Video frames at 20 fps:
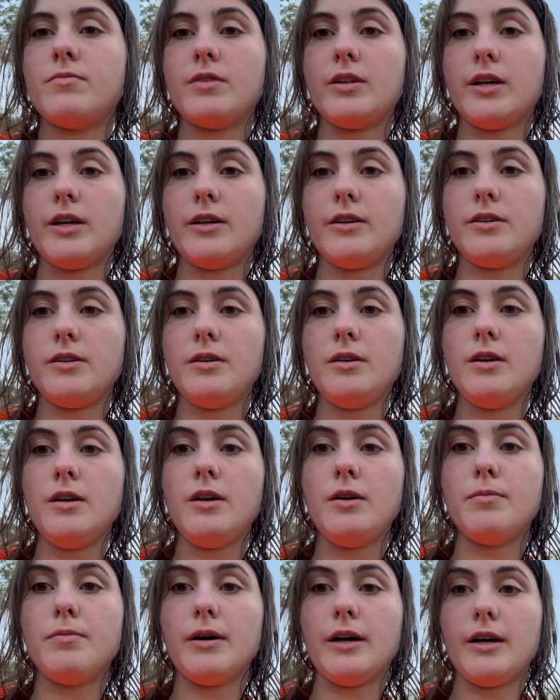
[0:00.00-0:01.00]
I,
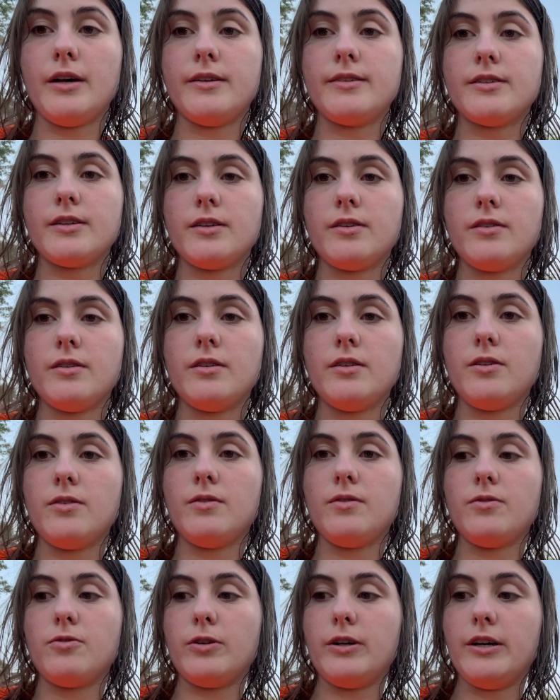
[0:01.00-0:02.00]
but
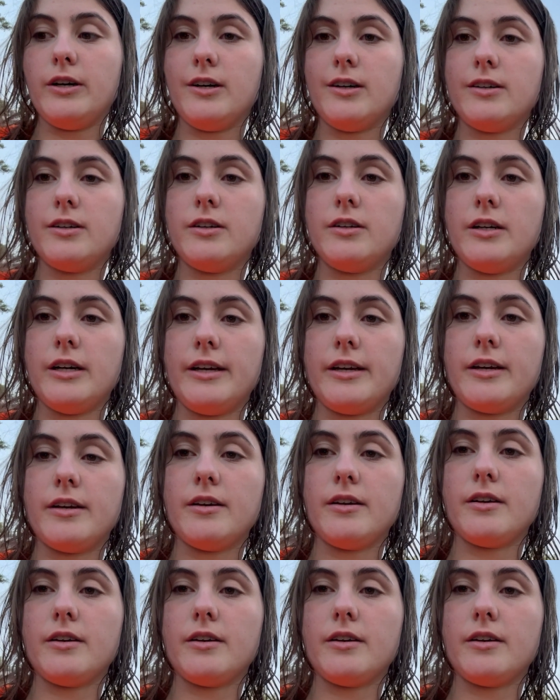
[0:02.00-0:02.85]
we all, like,